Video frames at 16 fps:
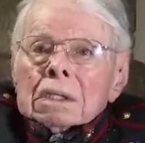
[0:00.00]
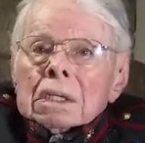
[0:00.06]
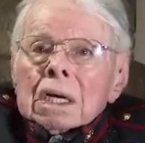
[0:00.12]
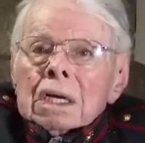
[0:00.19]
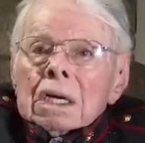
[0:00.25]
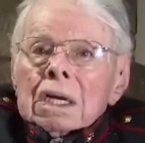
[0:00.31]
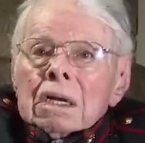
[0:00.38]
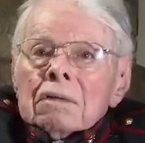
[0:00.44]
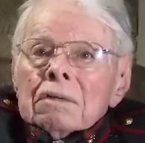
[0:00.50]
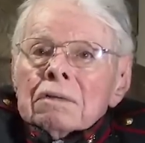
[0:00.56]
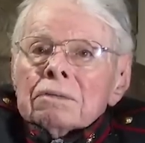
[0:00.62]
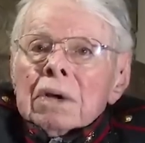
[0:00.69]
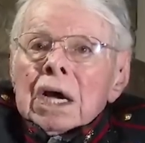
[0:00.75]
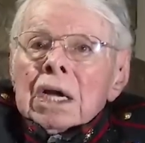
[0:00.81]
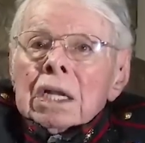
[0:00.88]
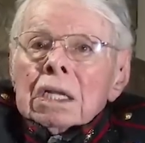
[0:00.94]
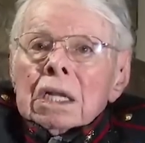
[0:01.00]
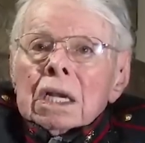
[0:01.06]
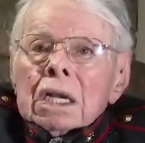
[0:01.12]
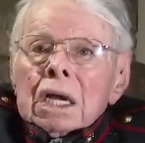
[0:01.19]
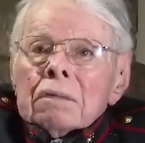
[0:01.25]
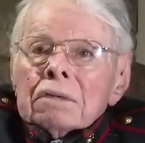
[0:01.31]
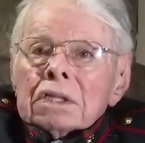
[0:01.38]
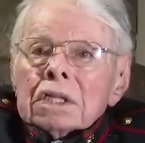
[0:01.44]
telling everybody
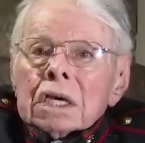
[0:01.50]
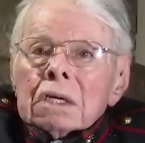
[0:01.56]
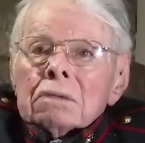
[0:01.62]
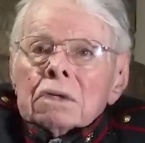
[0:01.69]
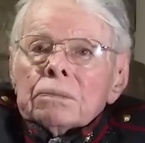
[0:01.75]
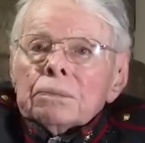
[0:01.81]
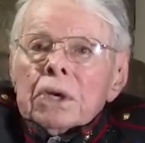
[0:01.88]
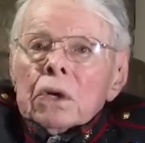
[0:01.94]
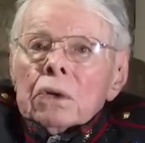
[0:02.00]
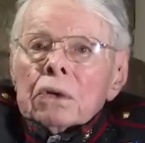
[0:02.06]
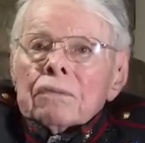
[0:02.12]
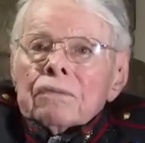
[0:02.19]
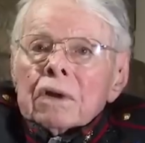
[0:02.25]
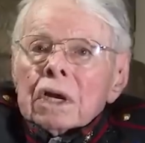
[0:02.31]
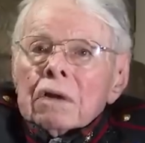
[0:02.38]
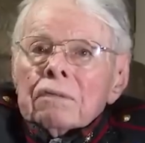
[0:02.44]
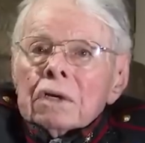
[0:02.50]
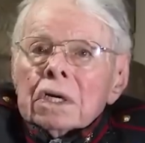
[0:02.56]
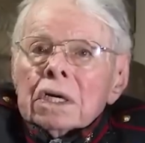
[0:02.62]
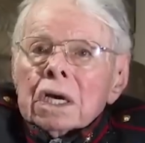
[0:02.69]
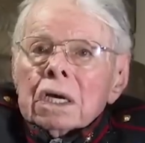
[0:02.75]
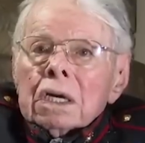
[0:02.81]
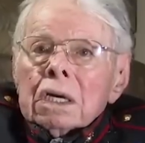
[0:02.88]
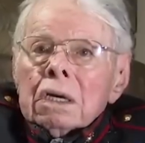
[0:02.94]
that everything was beautiful every
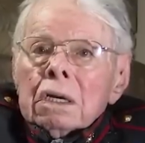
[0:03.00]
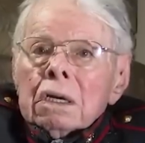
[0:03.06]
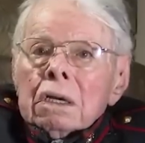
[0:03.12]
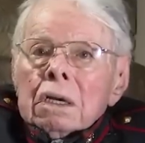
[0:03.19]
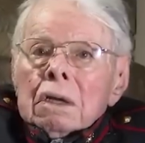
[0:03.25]
day.